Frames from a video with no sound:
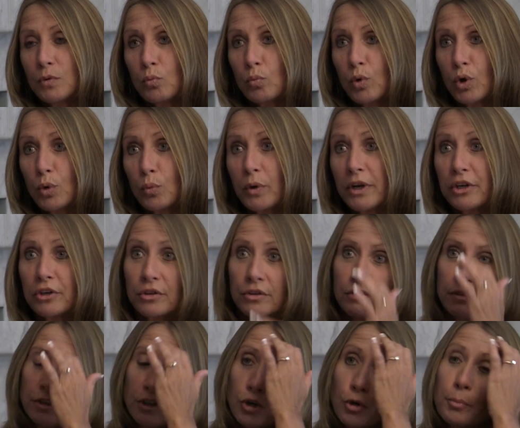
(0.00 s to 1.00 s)
where we
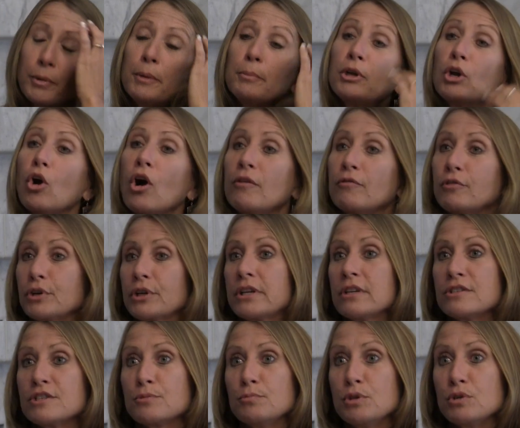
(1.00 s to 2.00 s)
could, maybe offer
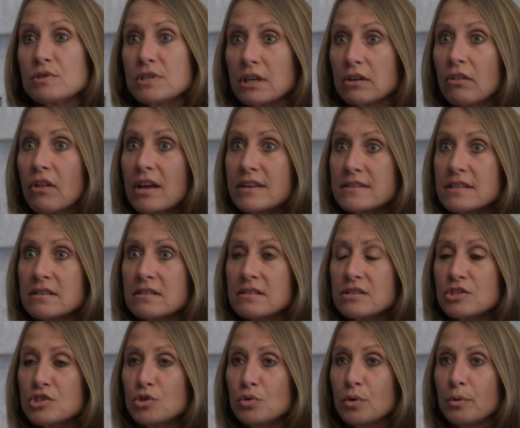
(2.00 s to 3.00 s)
kids music
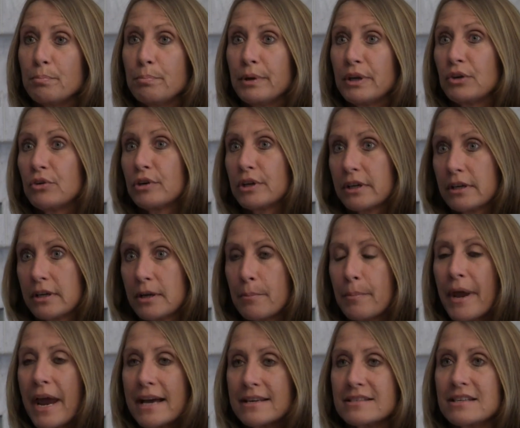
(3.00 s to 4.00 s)
lessons to a bigger
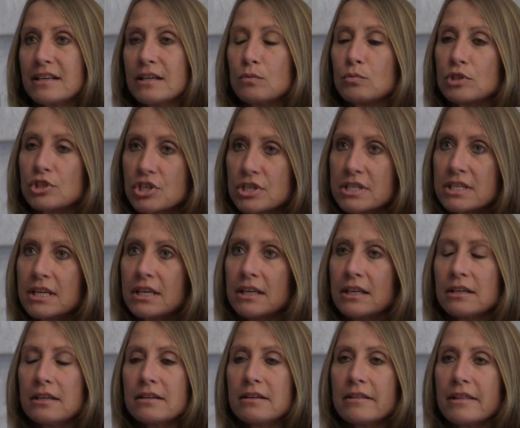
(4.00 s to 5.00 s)
capacity. We're just
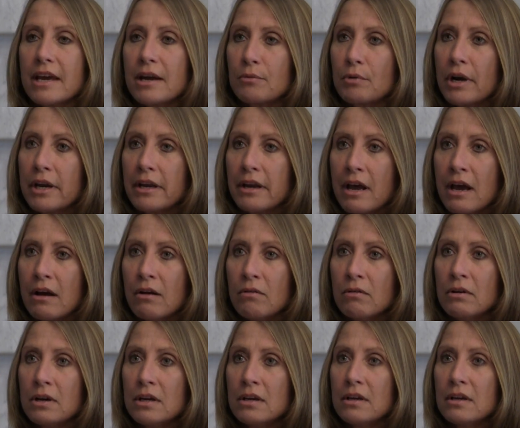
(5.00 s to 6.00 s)
getting into that right
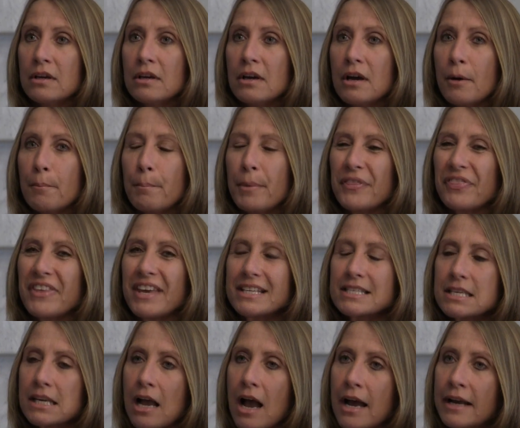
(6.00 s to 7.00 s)
now. But
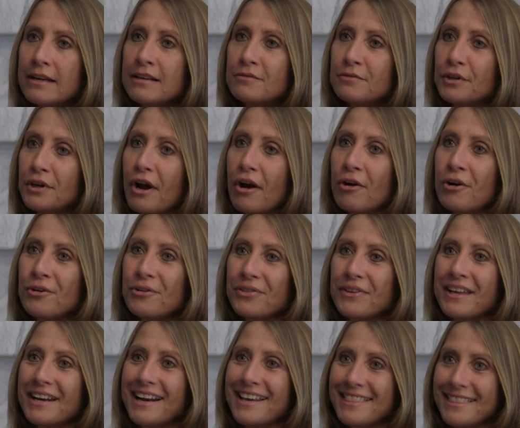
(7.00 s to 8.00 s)
that's kind of an art
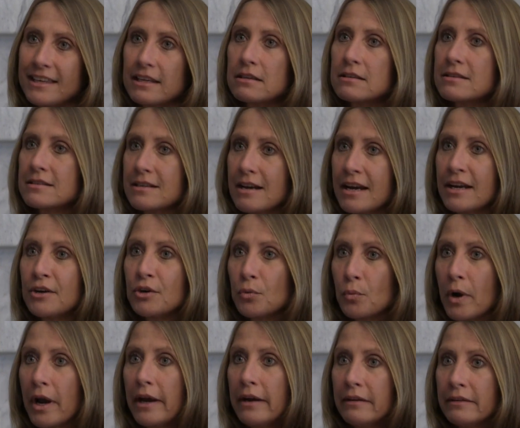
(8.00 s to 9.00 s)
that I think is dying
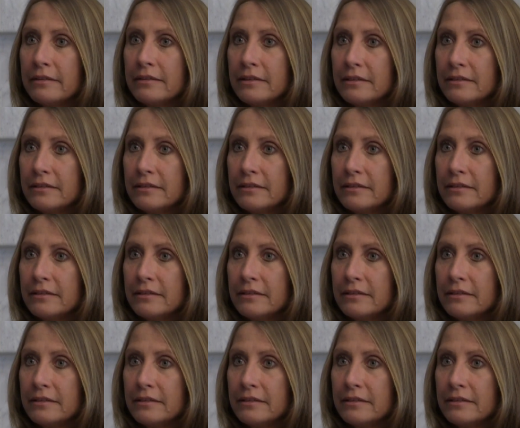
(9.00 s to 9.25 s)
away.